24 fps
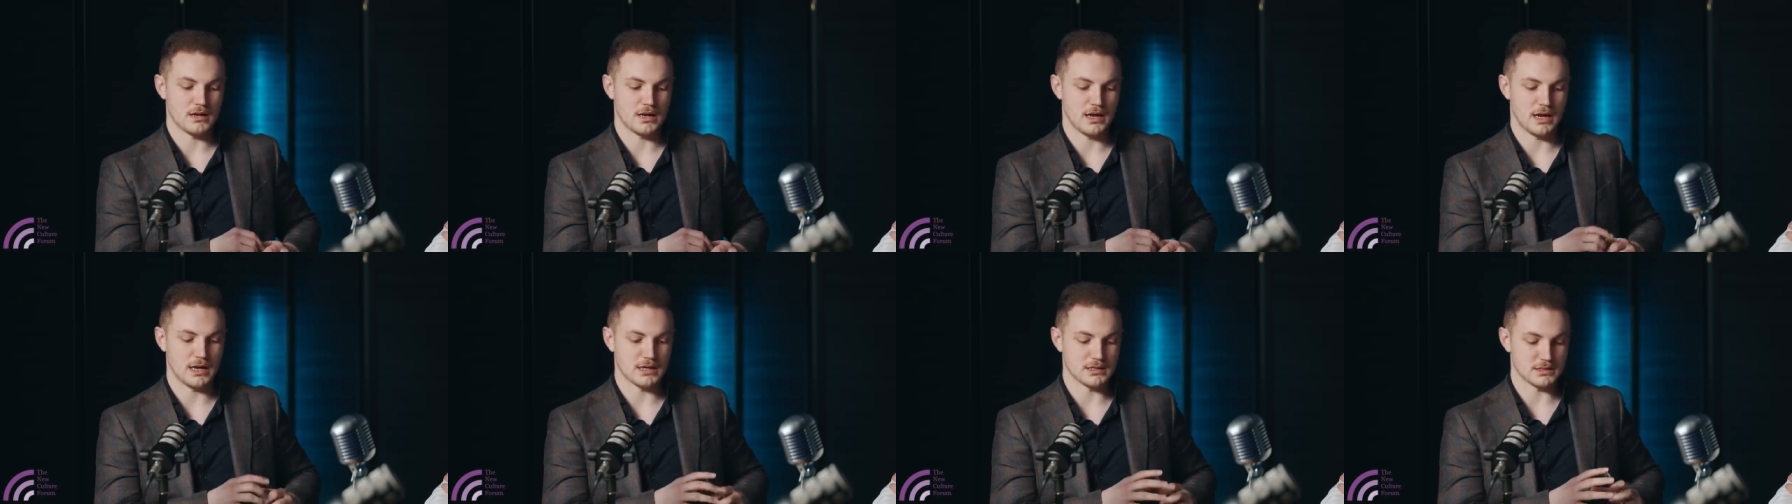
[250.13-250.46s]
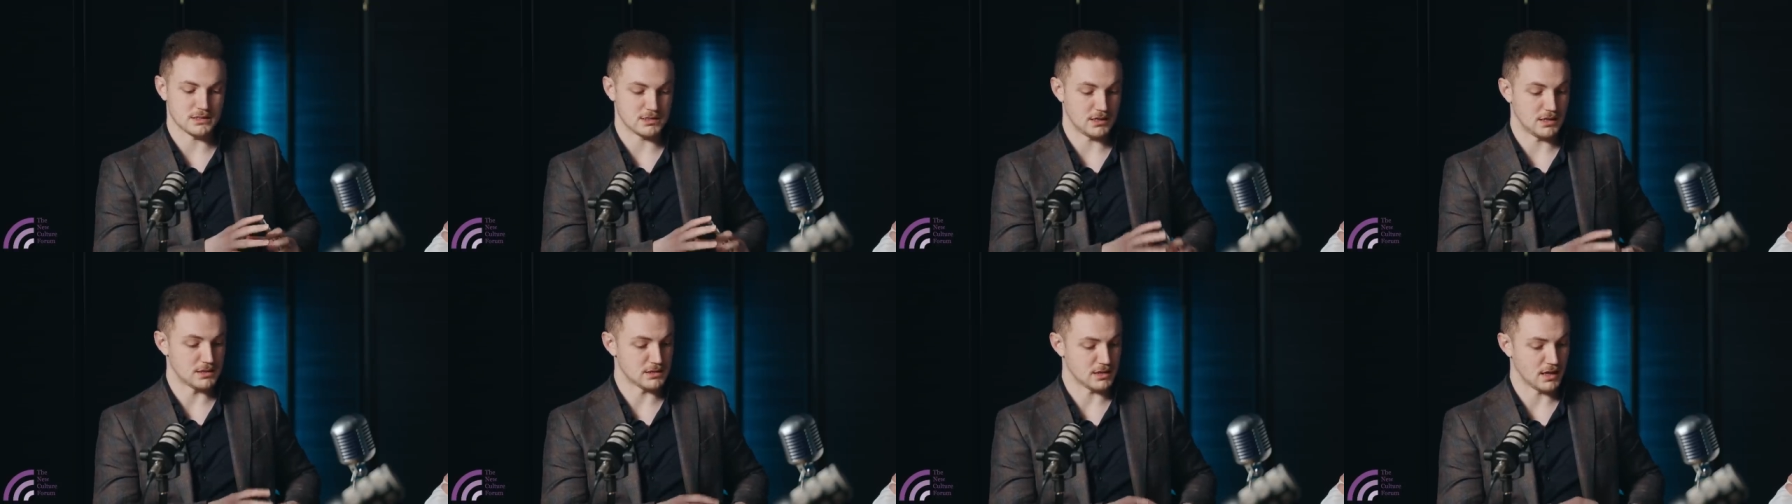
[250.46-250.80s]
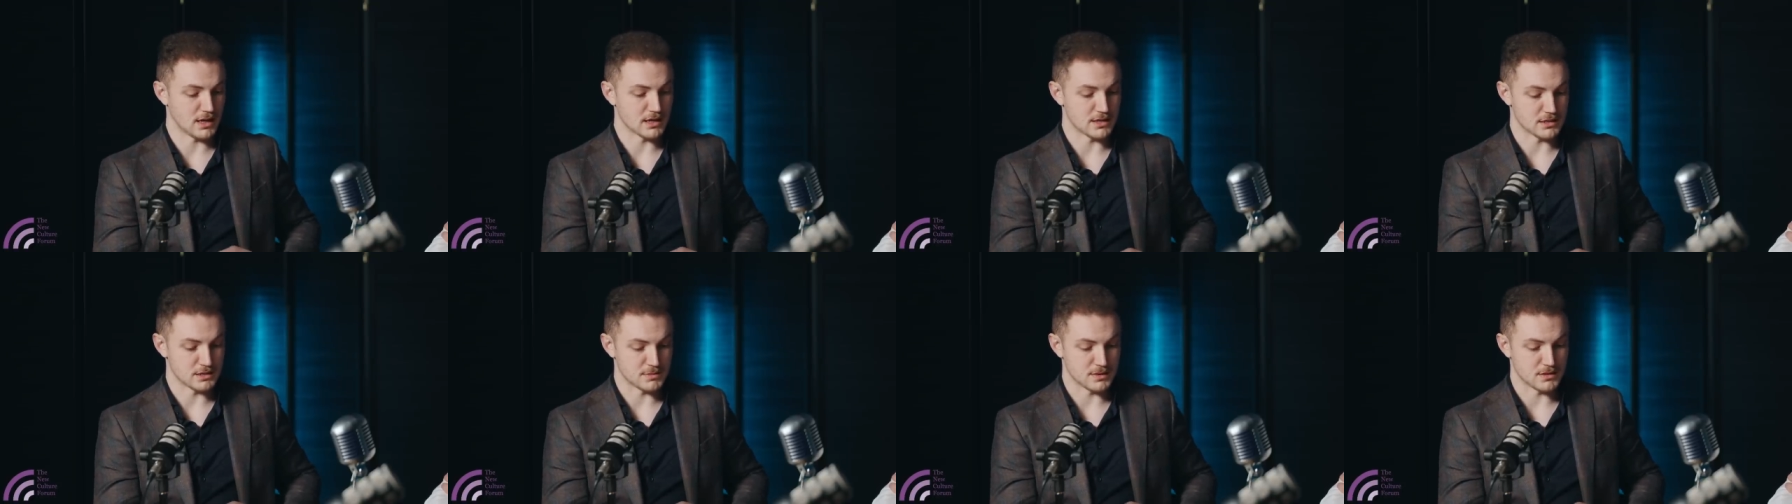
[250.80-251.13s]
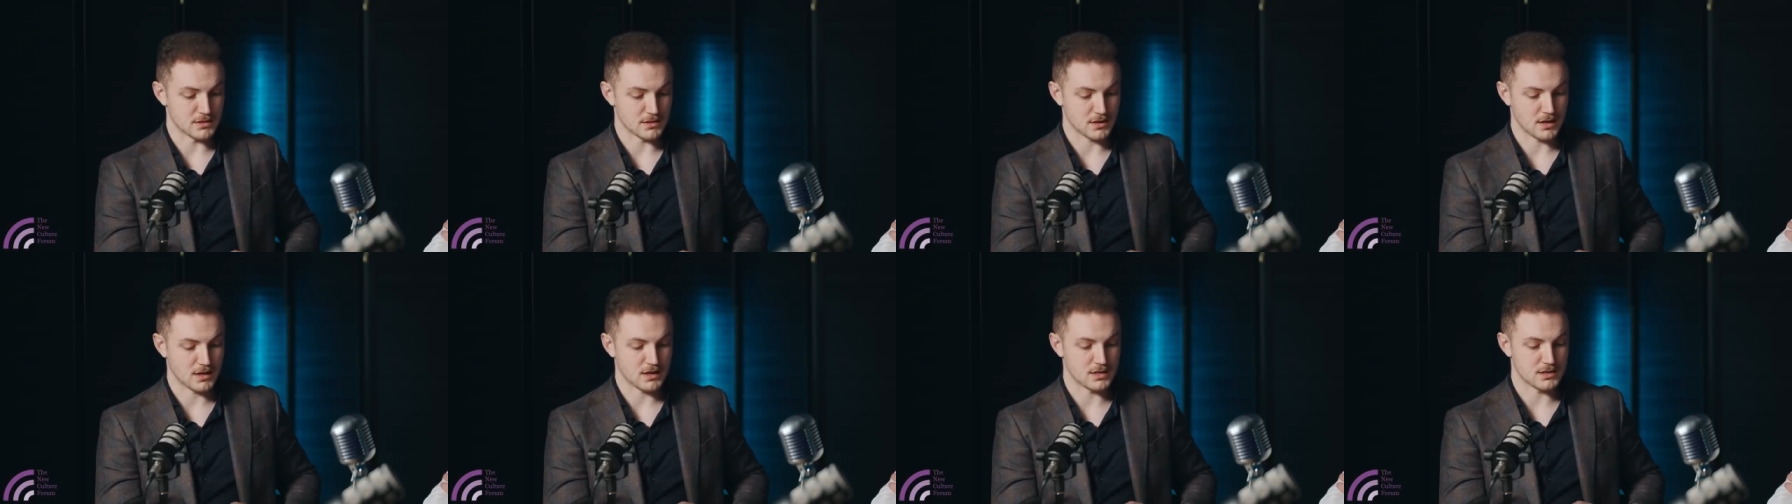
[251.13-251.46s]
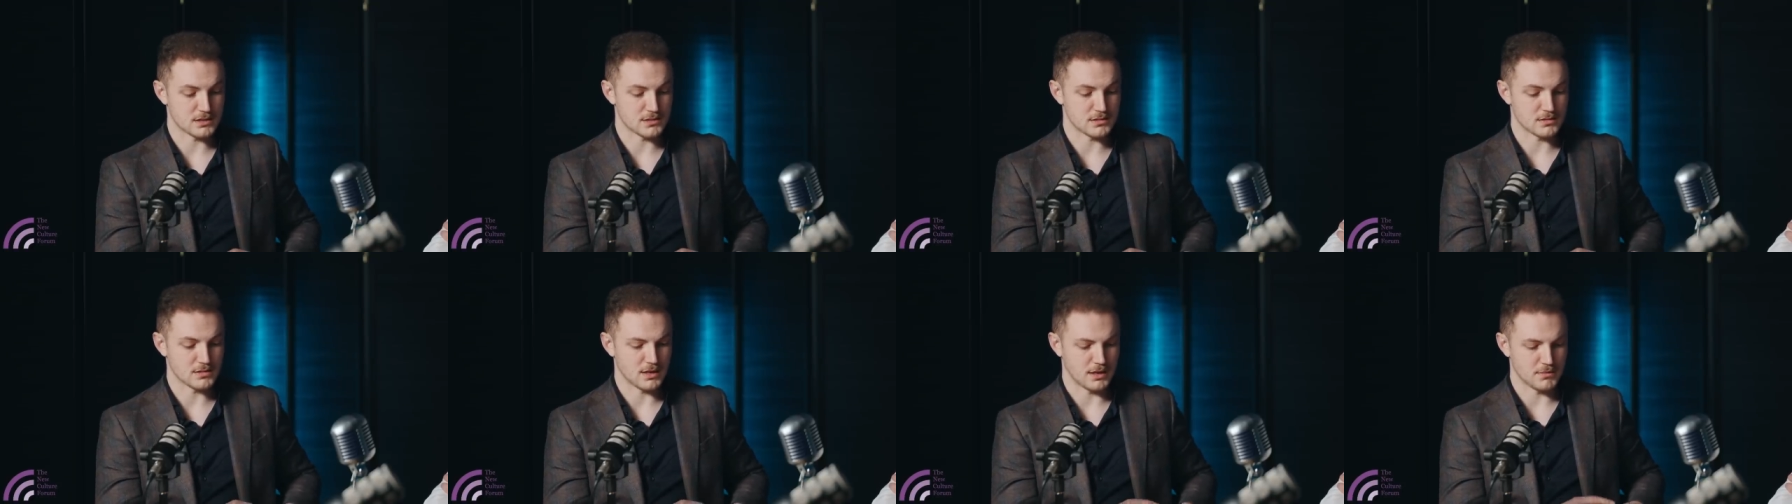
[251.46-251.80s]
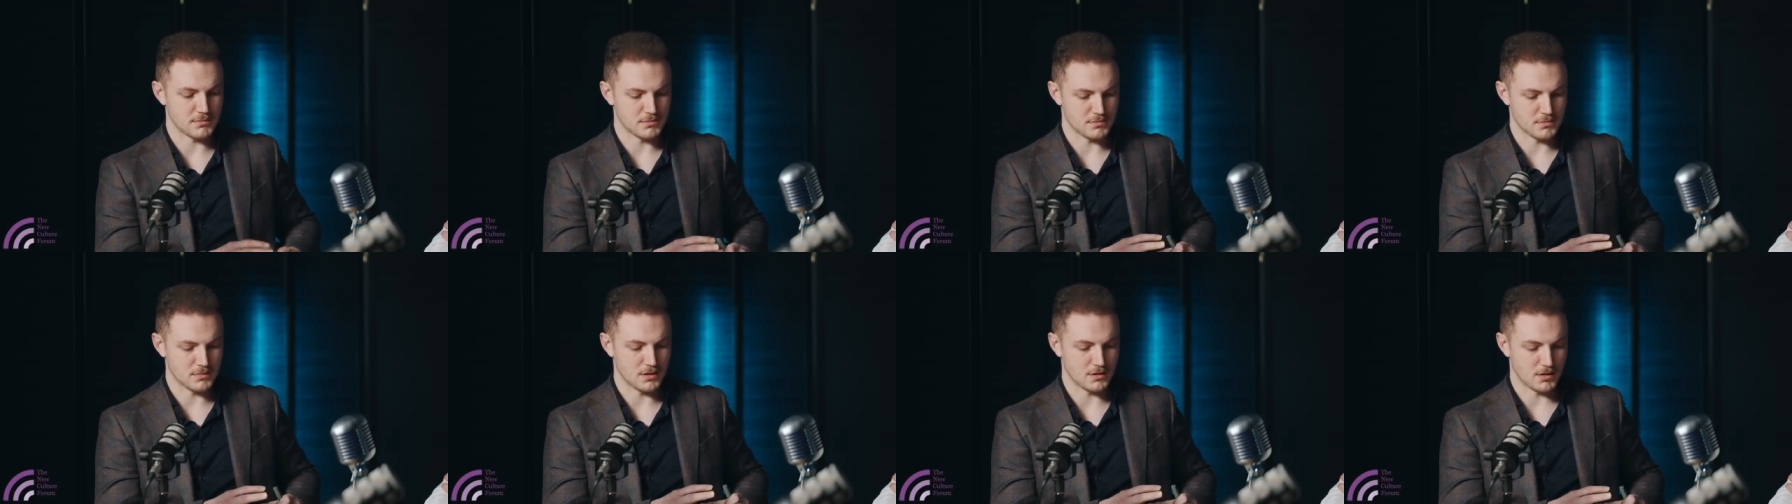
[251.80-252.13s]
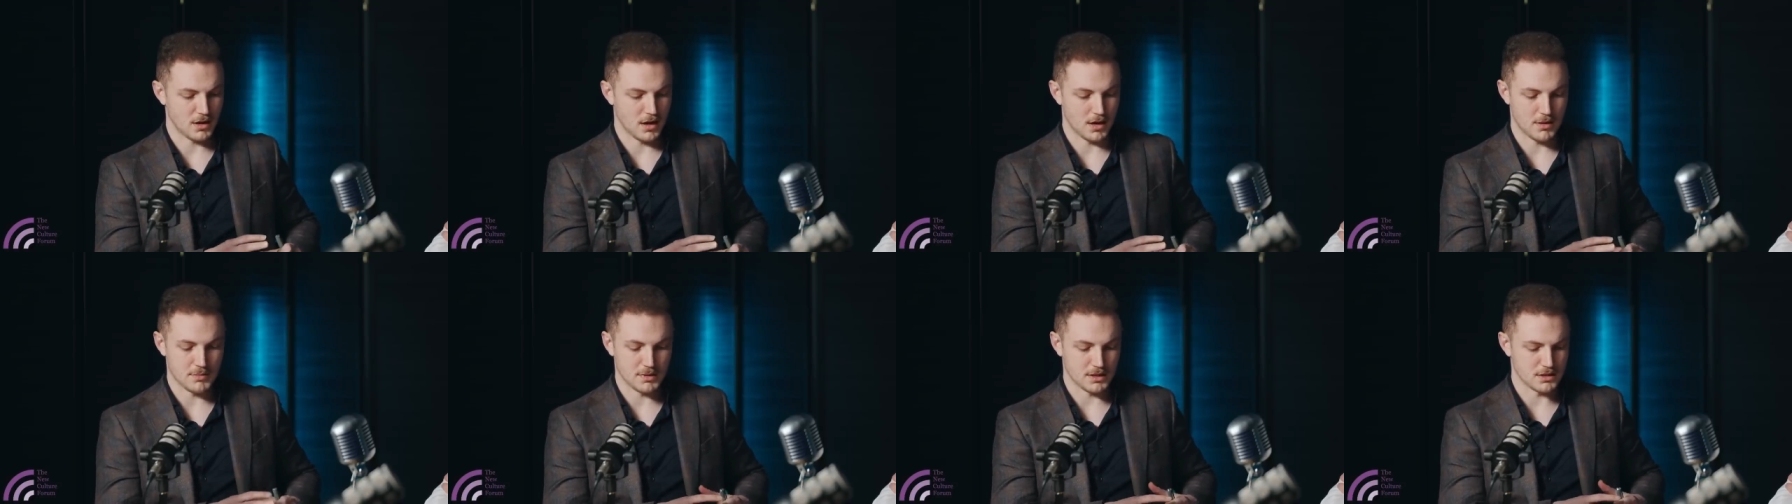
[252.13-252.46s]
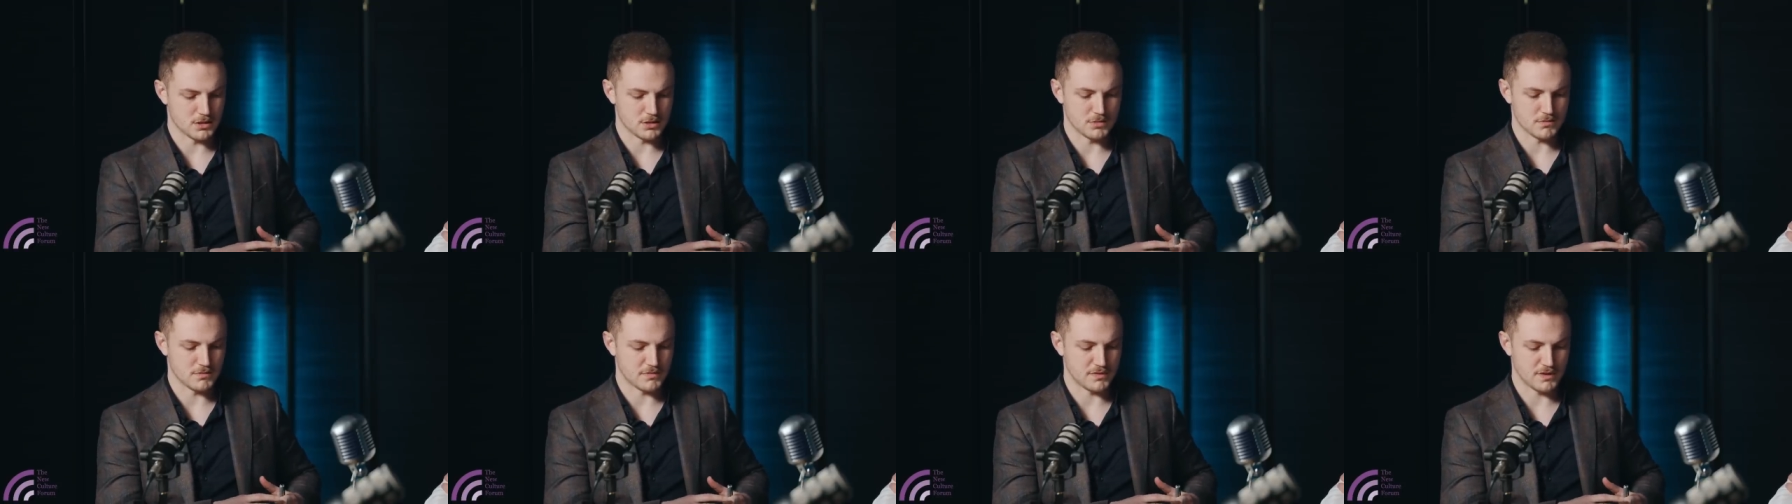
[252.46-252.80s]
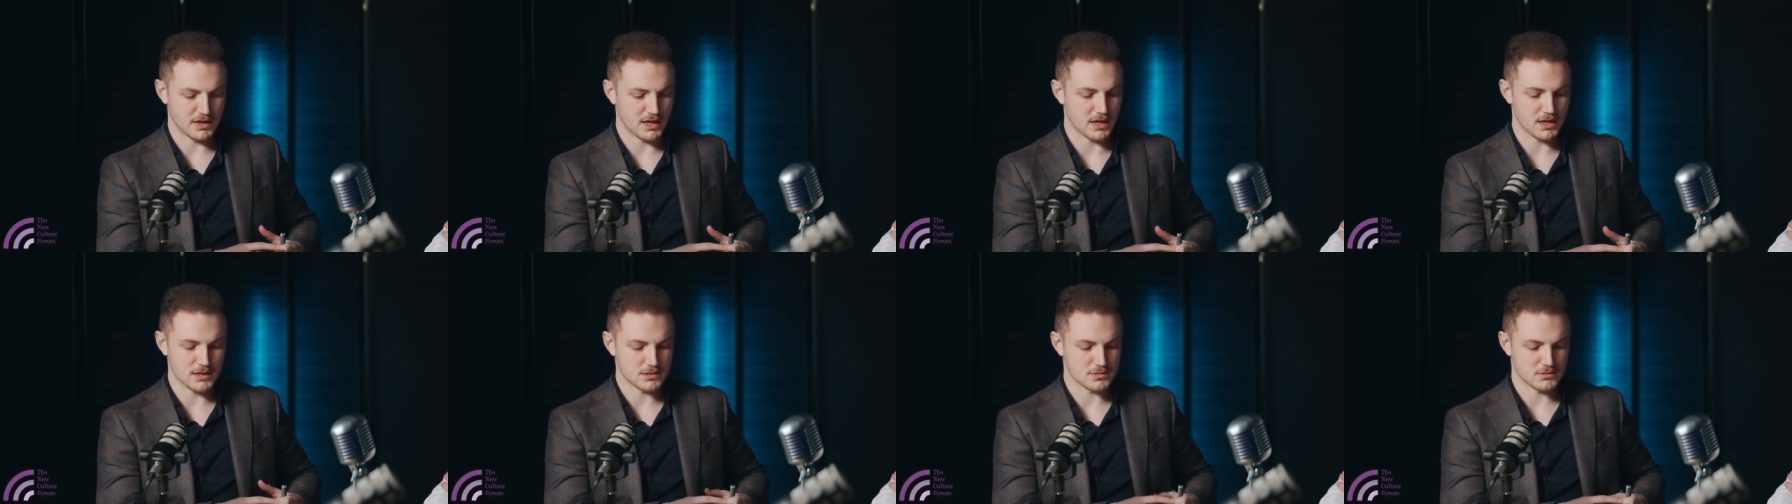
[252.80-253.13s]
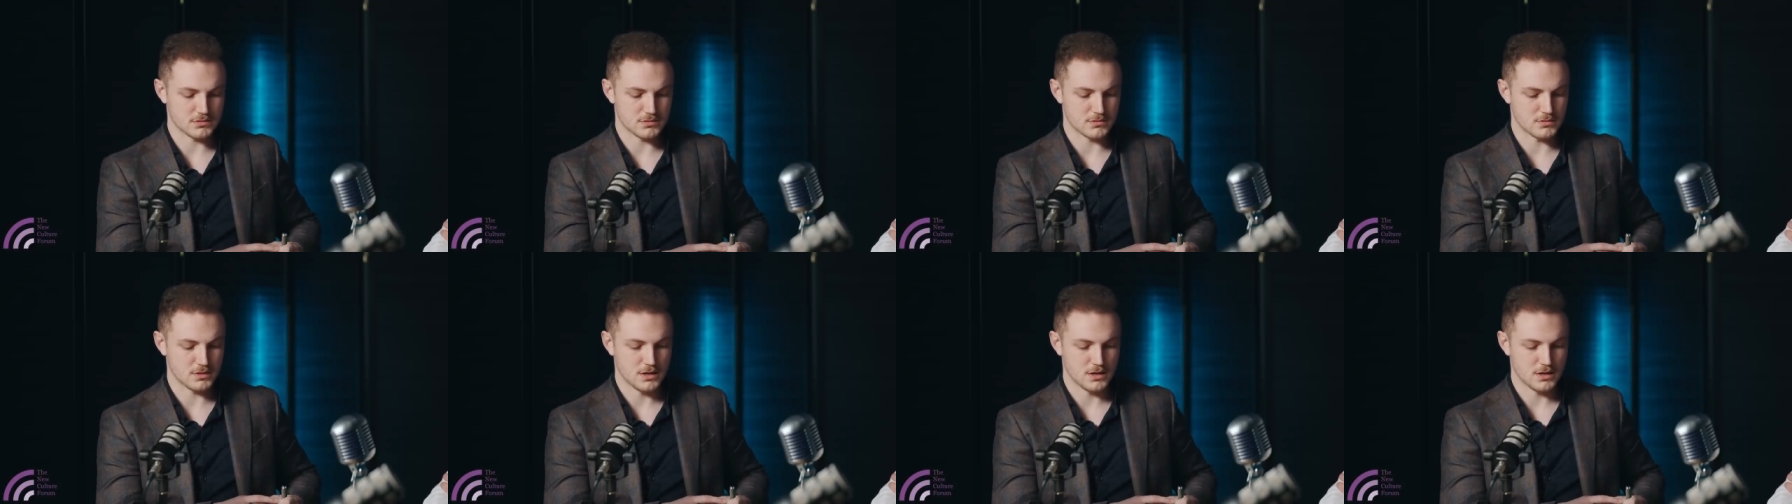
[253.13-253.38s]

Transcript: as is likely to be the case, like I mean, forget